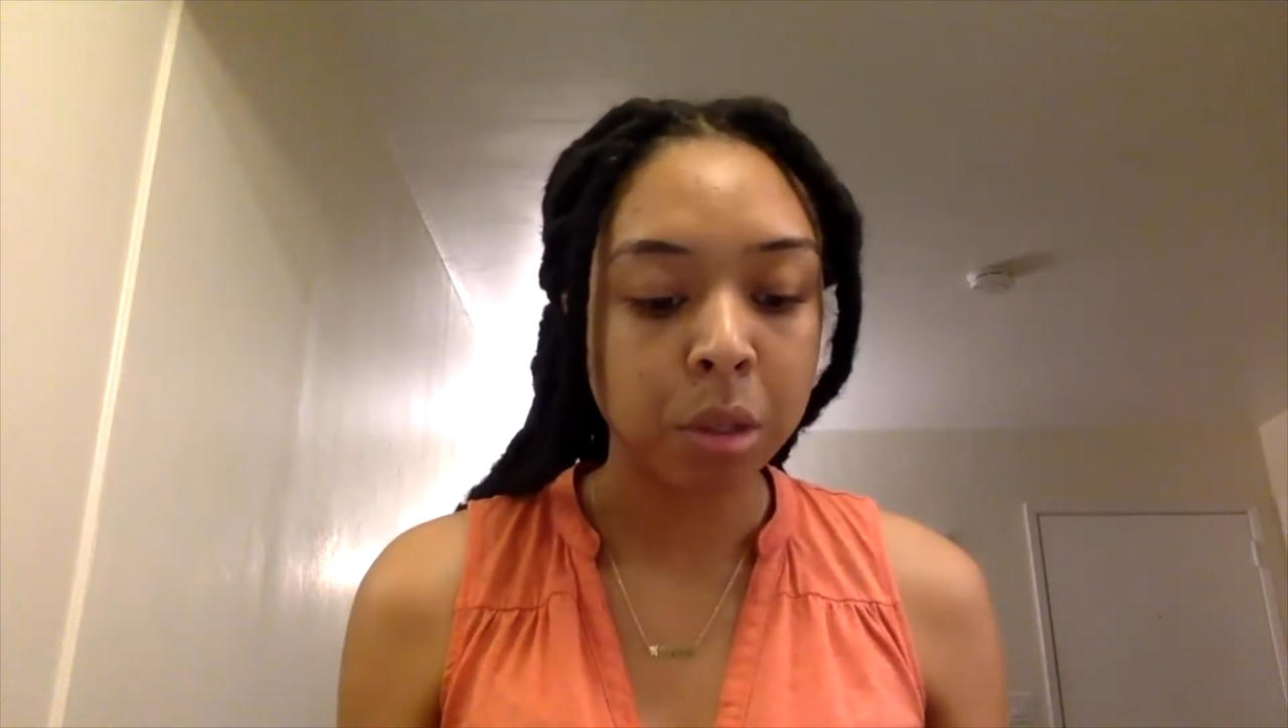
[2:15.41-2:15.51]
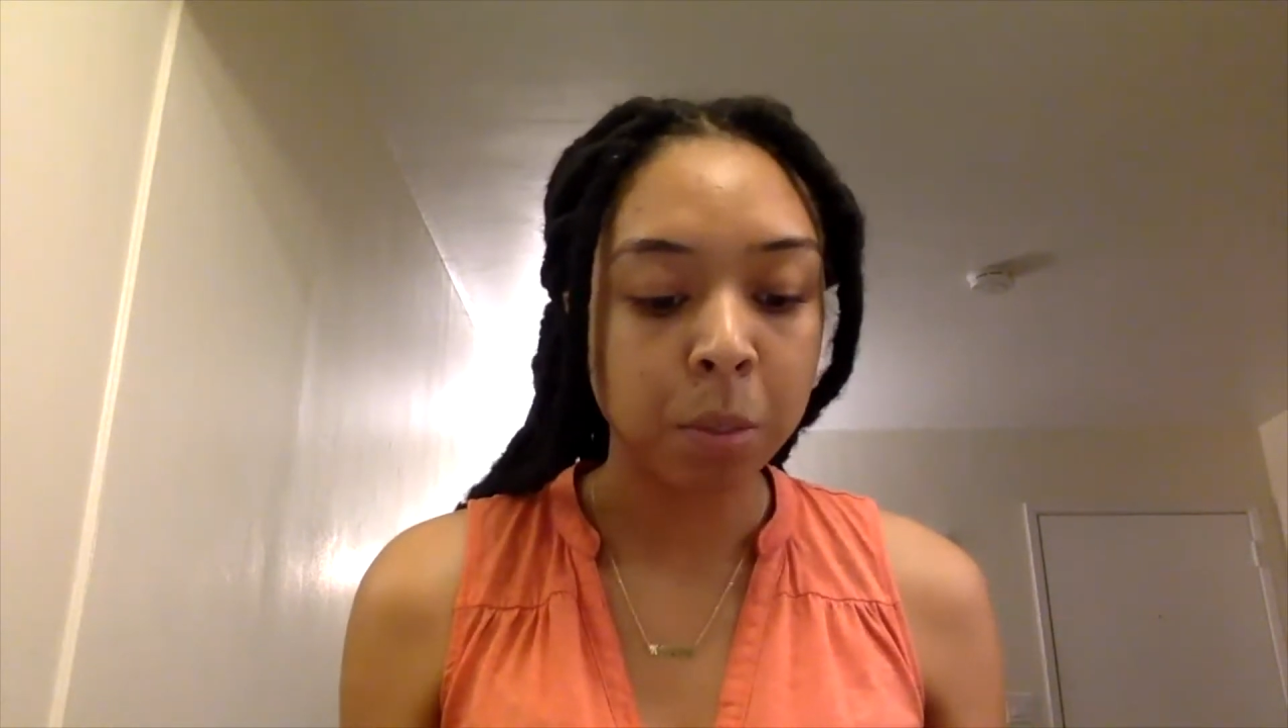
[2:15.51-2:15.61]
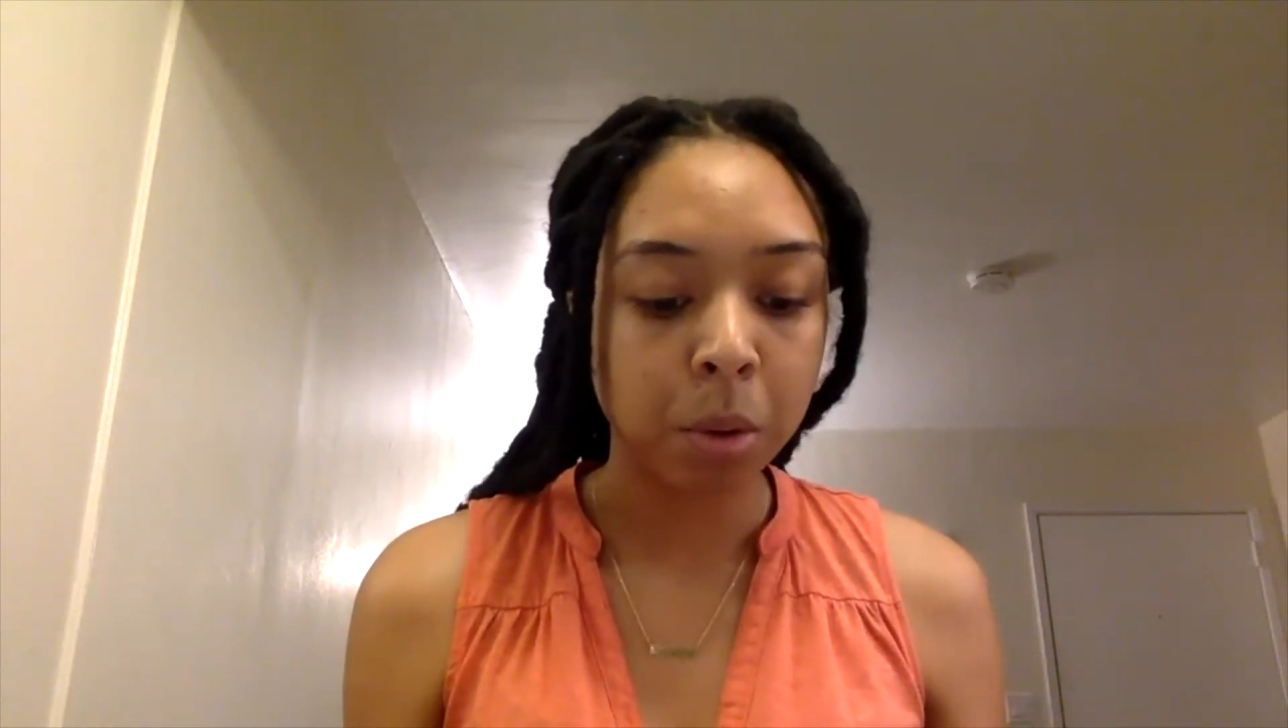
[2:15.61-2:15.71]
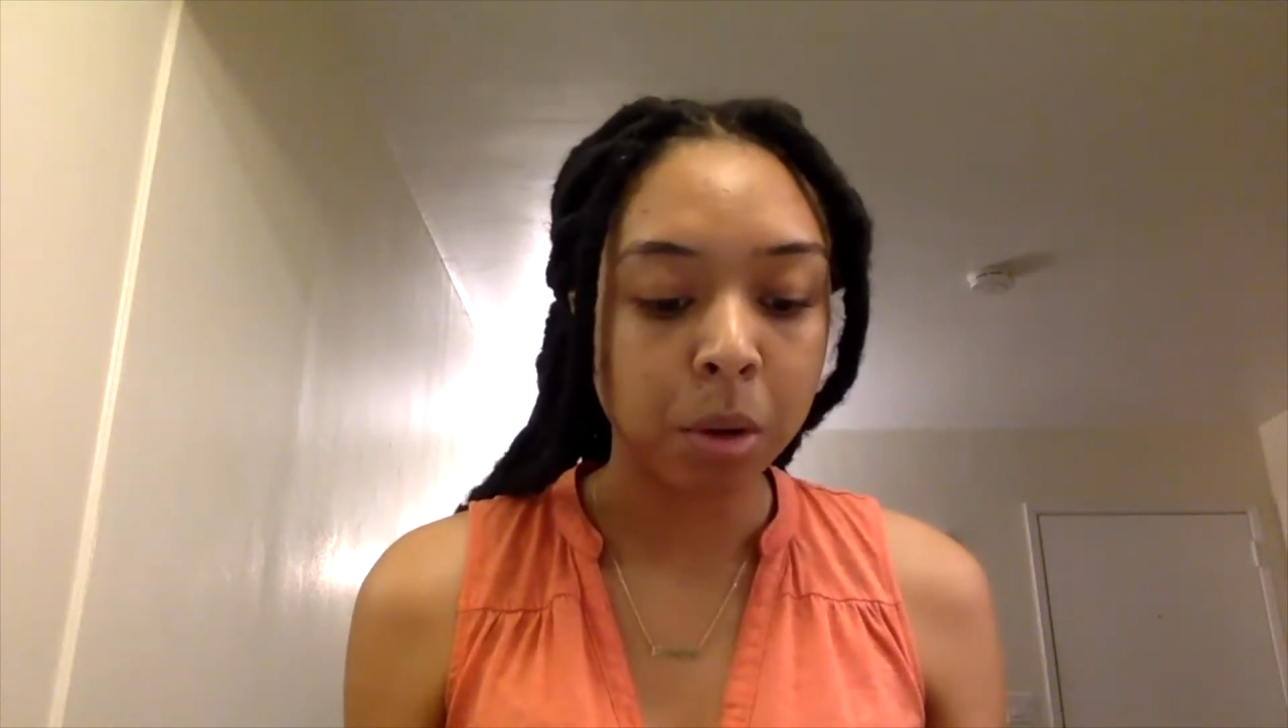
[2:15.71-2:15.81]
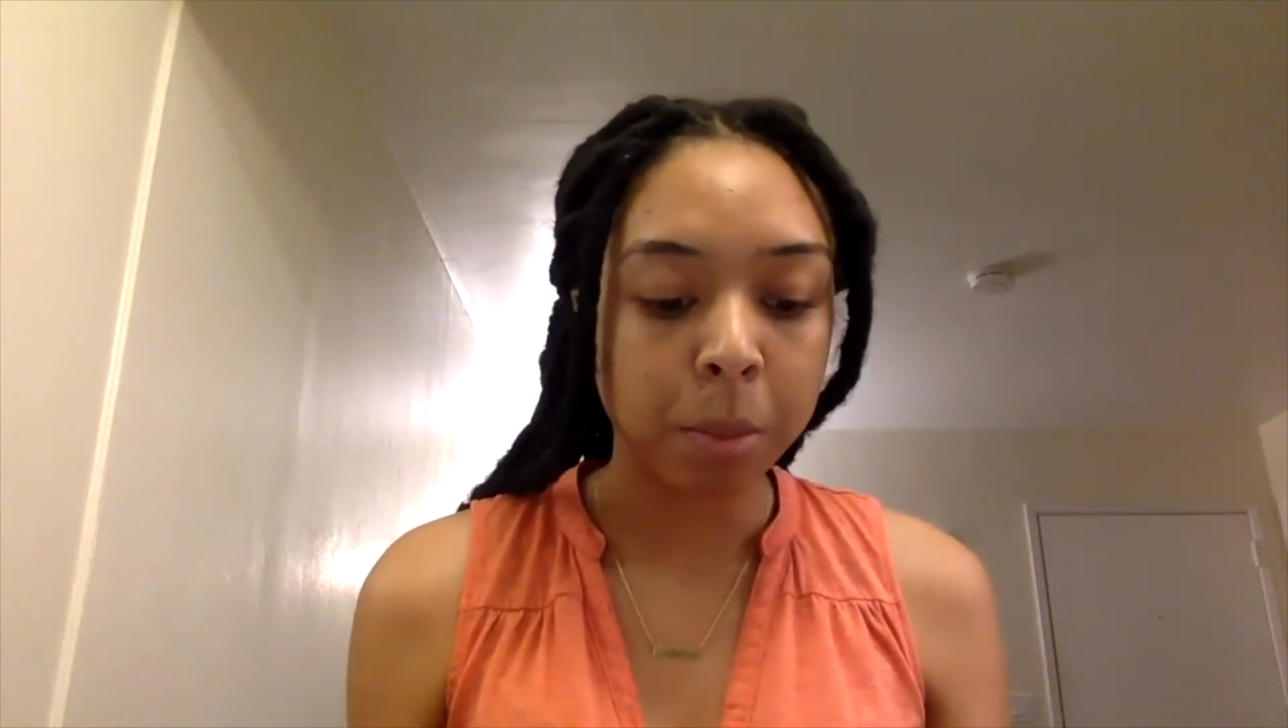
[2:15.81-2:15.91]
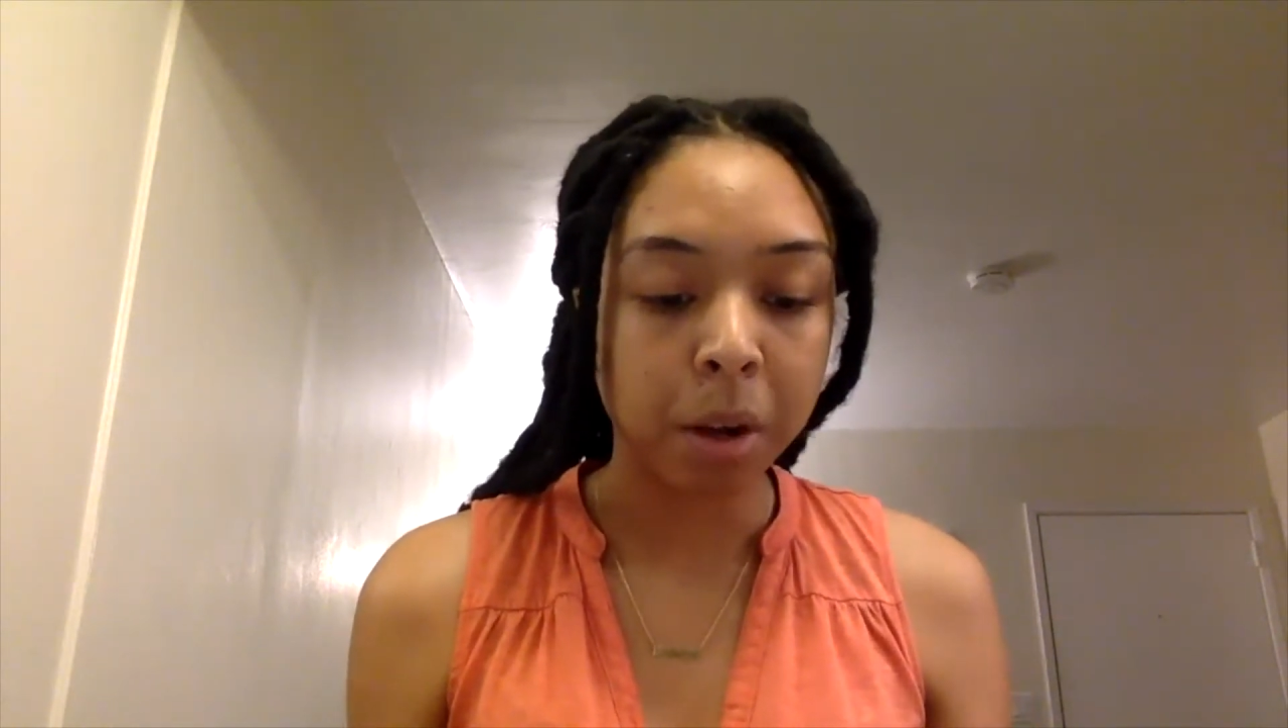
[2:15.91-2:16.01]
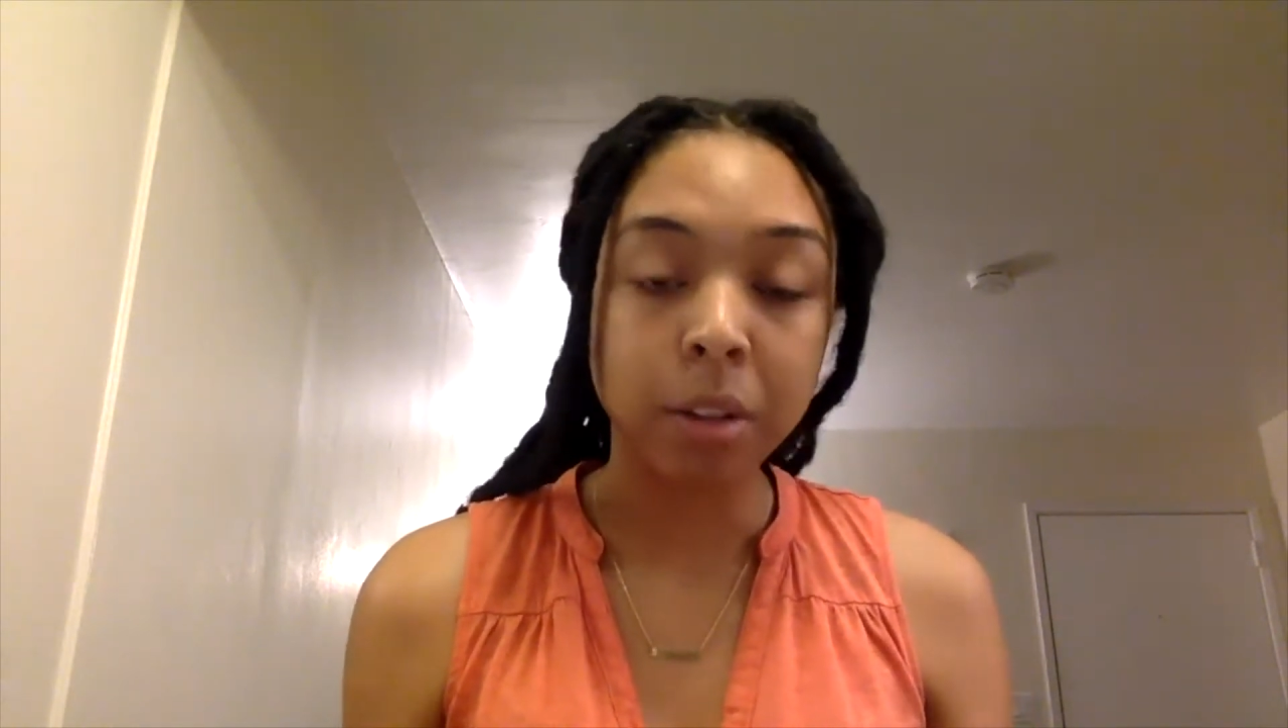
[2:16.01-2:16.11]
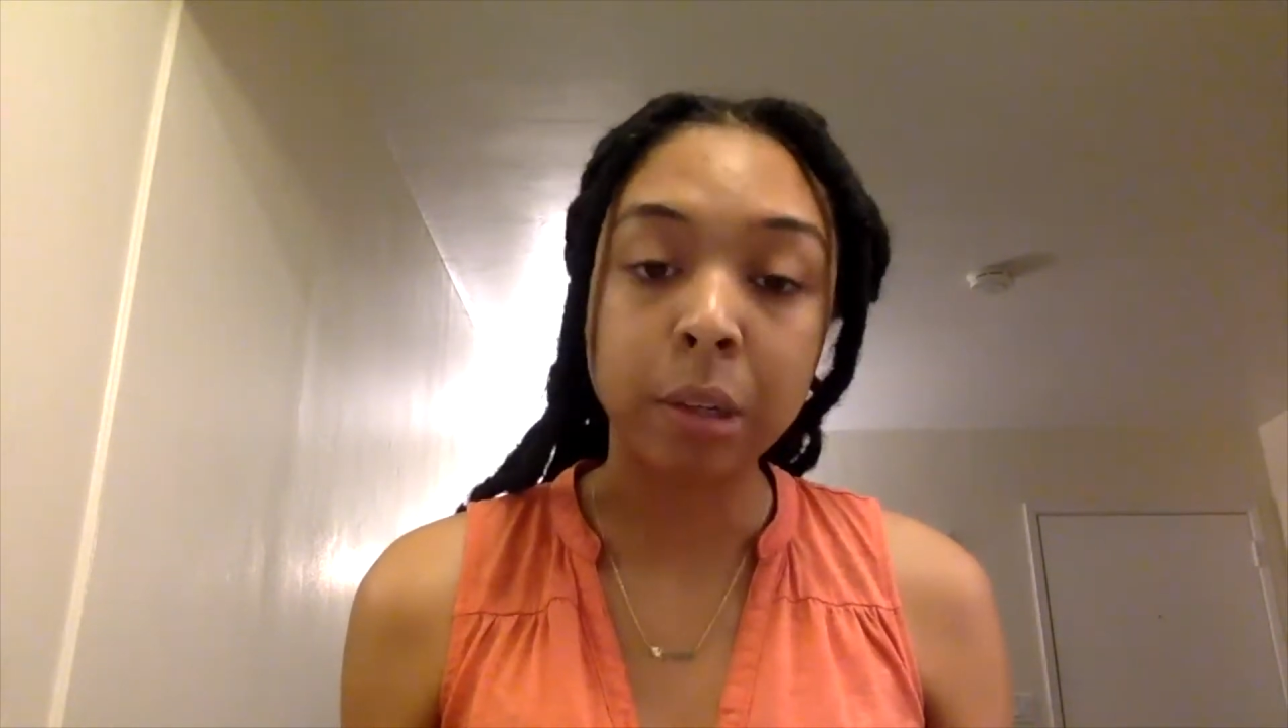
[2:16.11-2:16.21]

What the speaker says: important parts